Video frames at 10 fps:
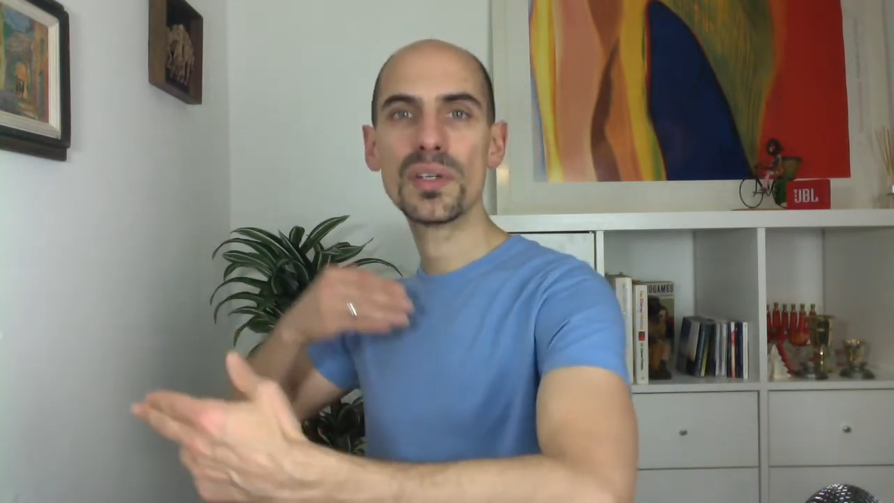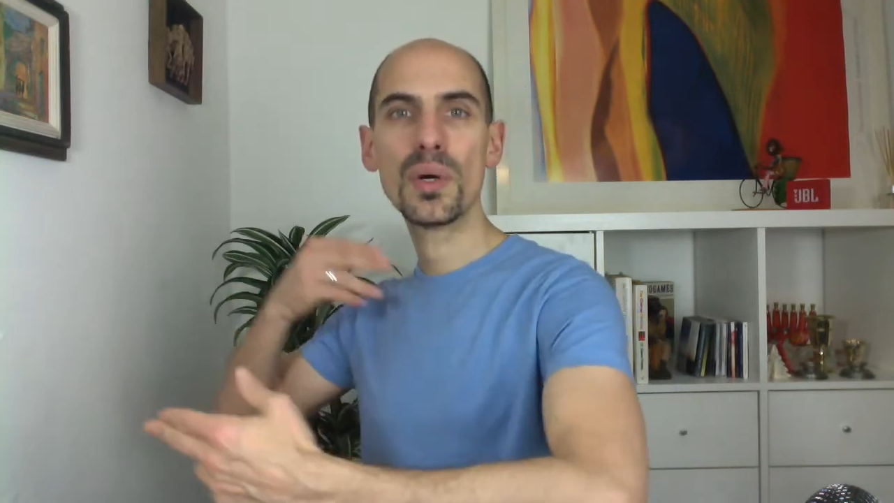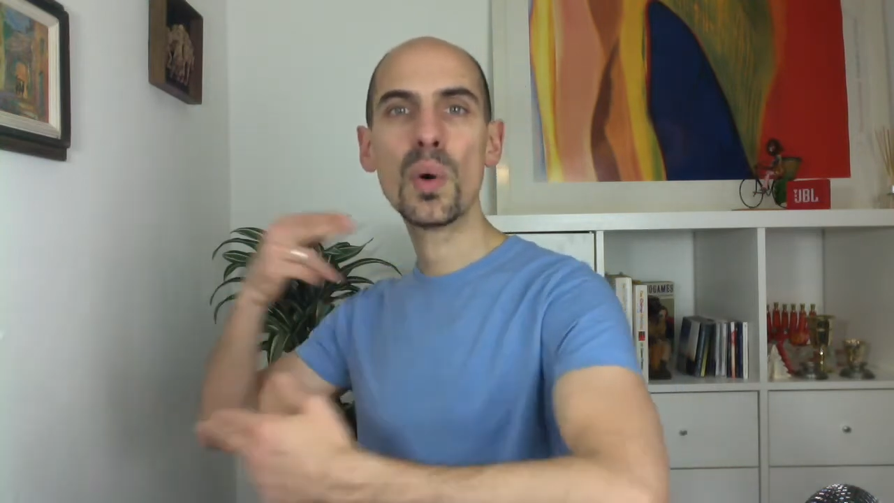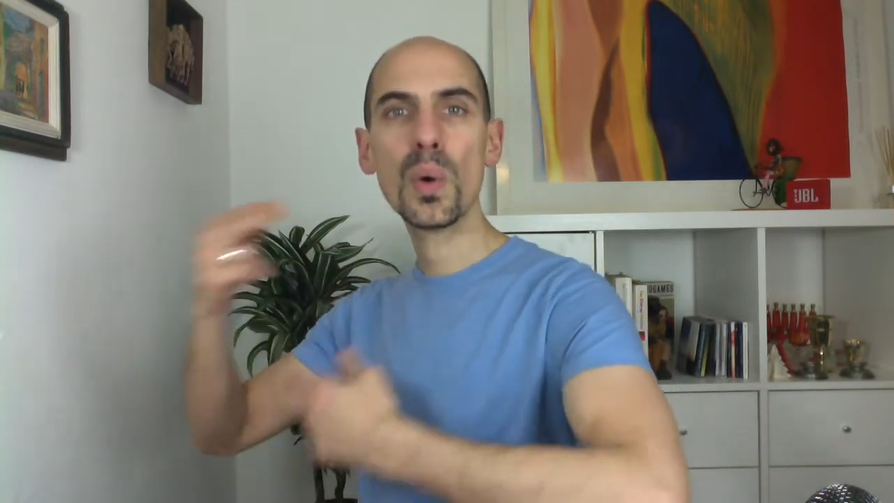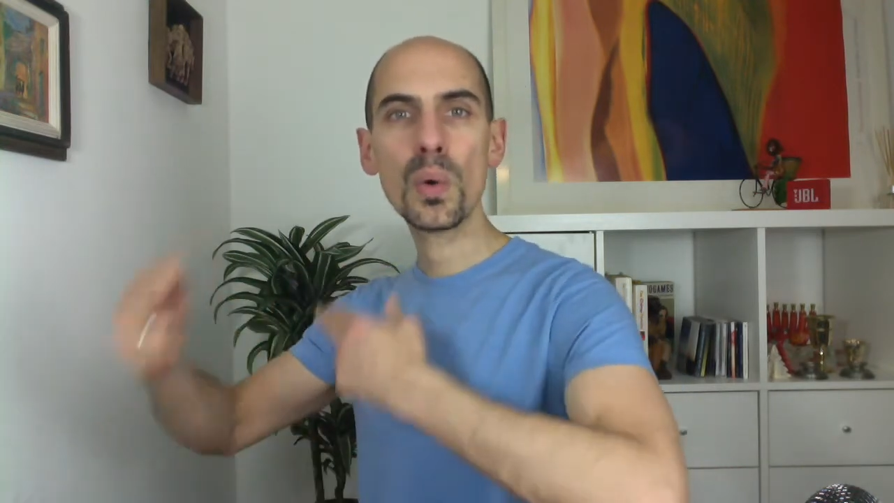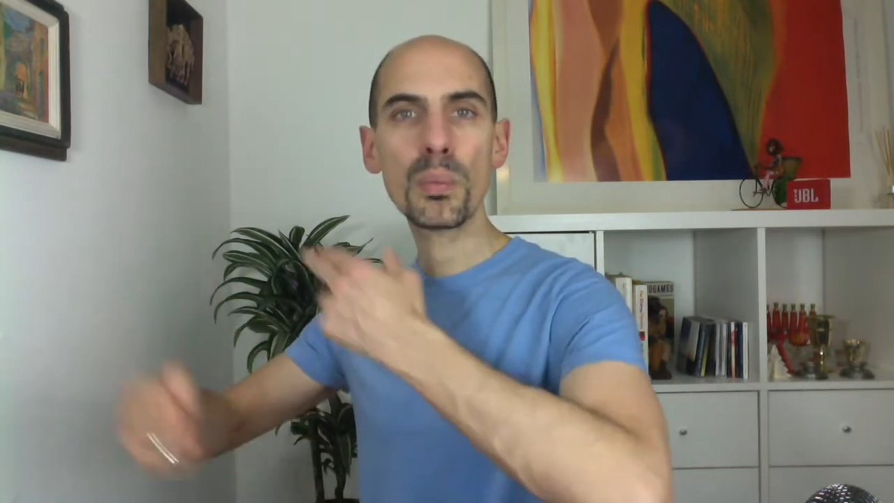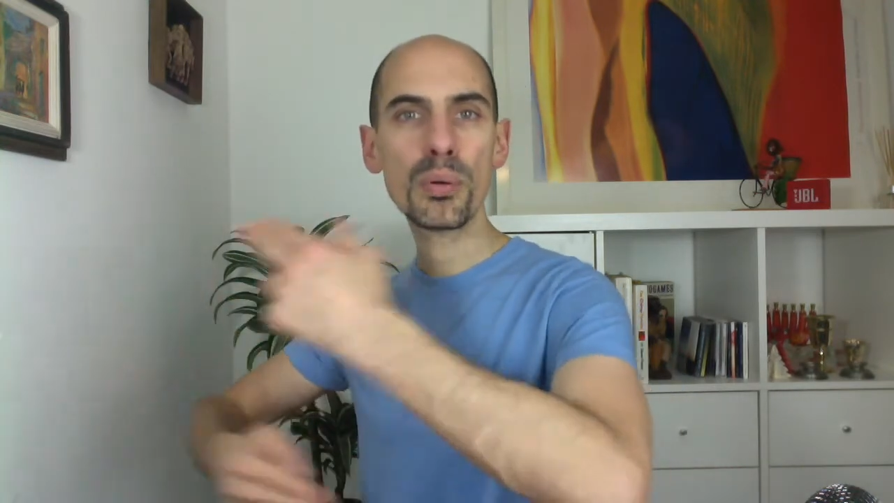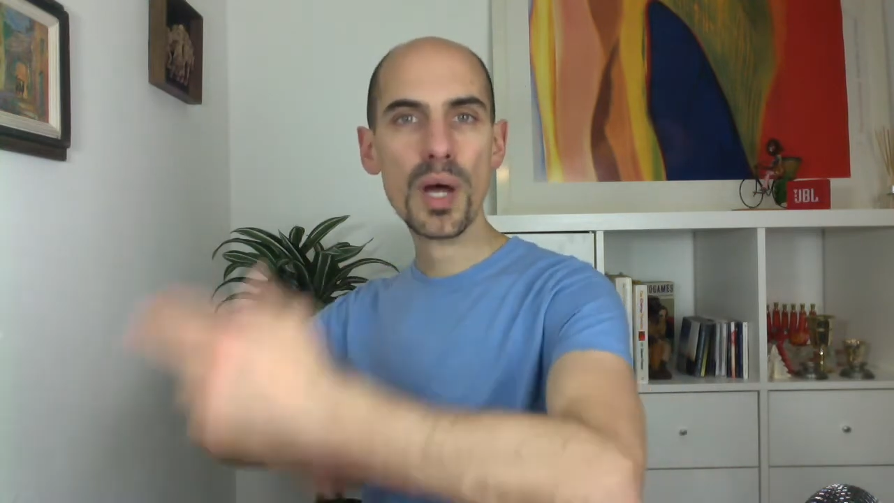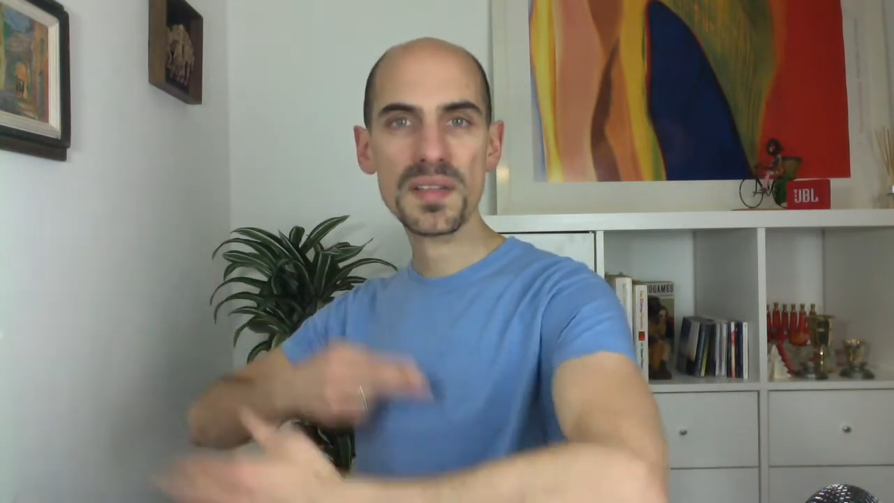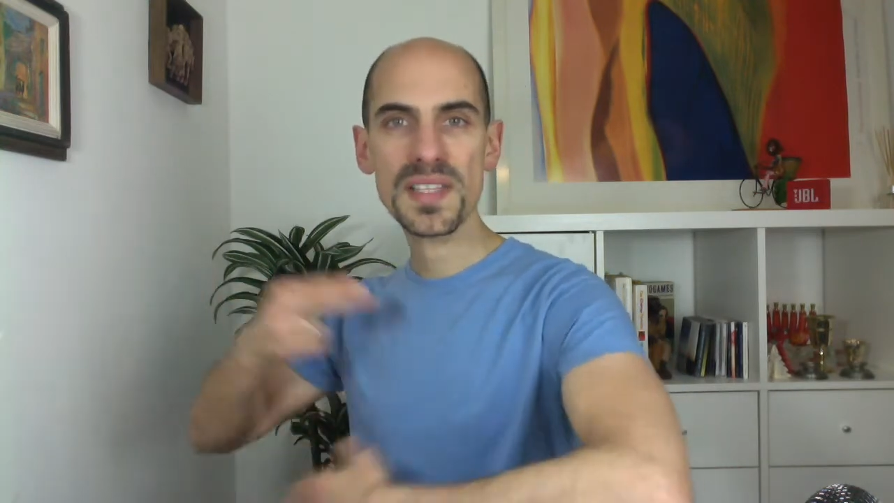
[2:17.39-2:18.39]
the whole
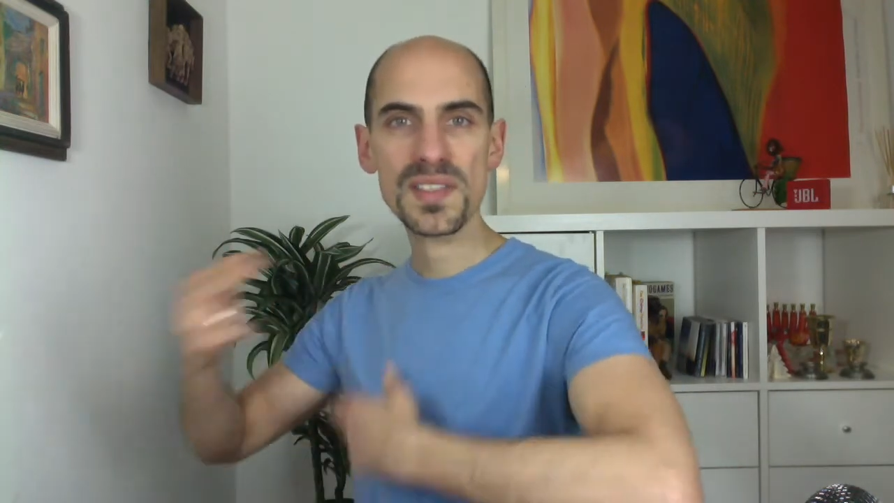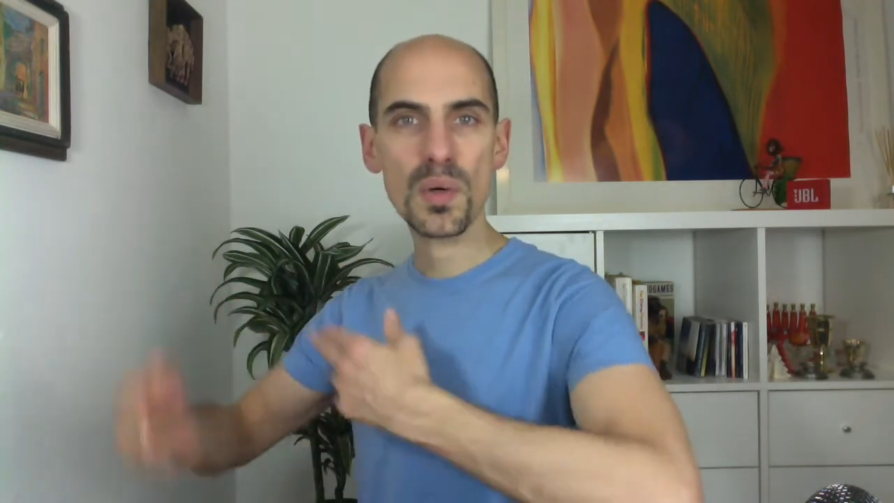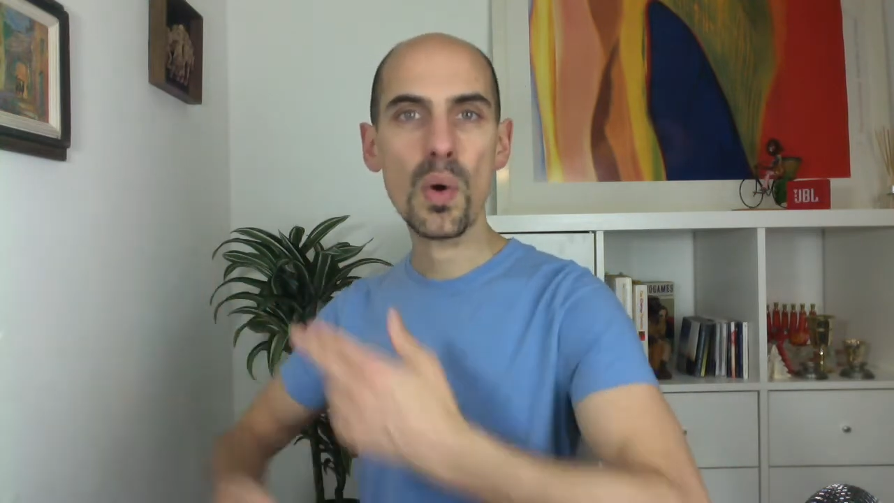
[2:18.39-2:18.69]
process